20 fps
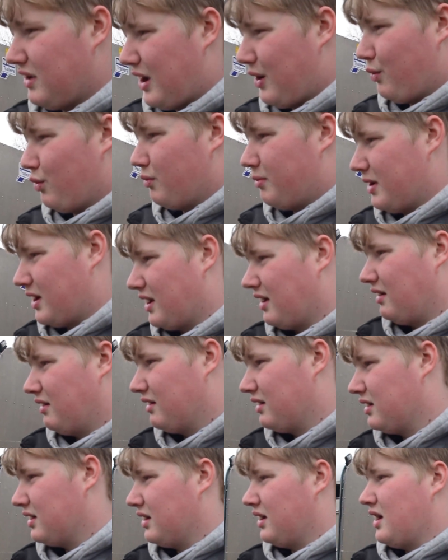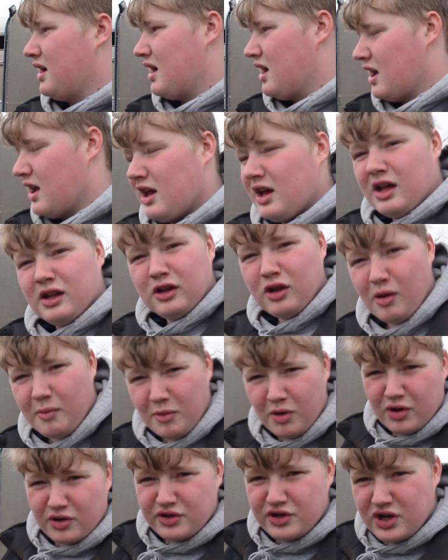it would be a lot
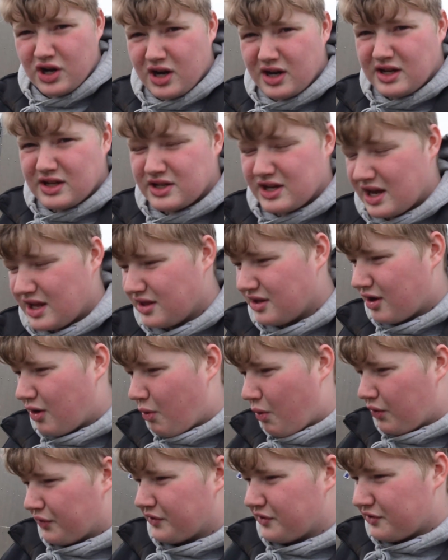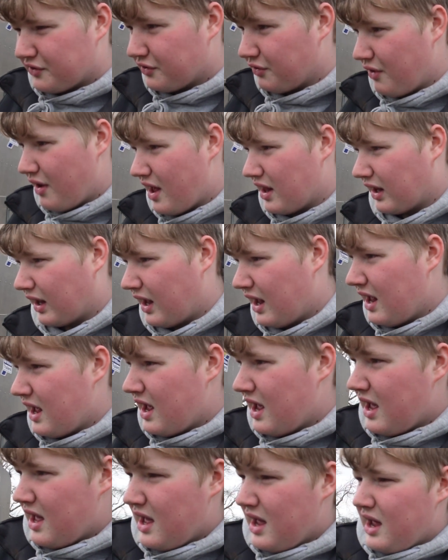more journeys in the quad and trailer.
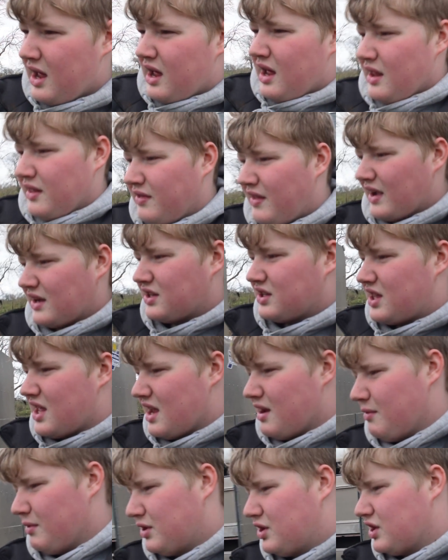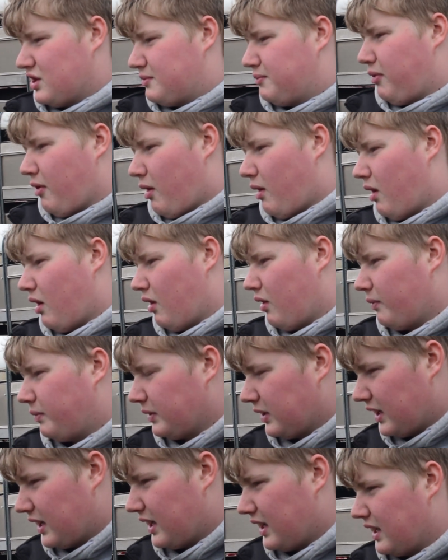Next thing, which is
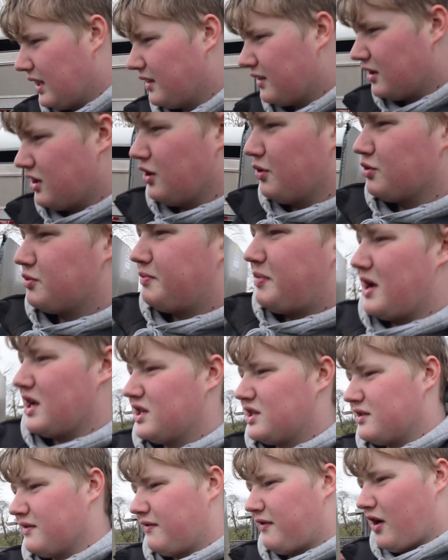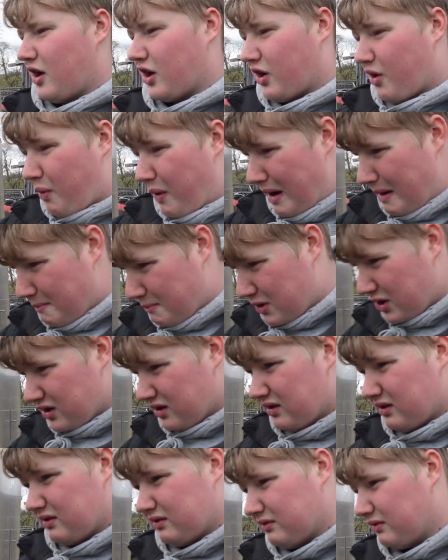probably the newest piece of
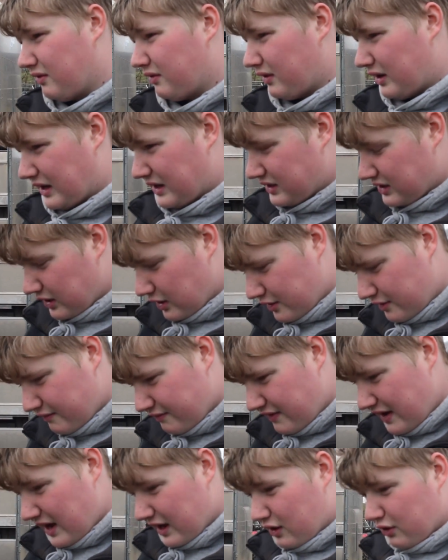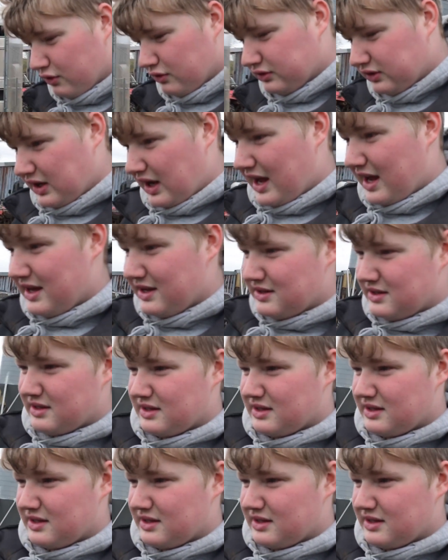equipment, excluding vehicles, is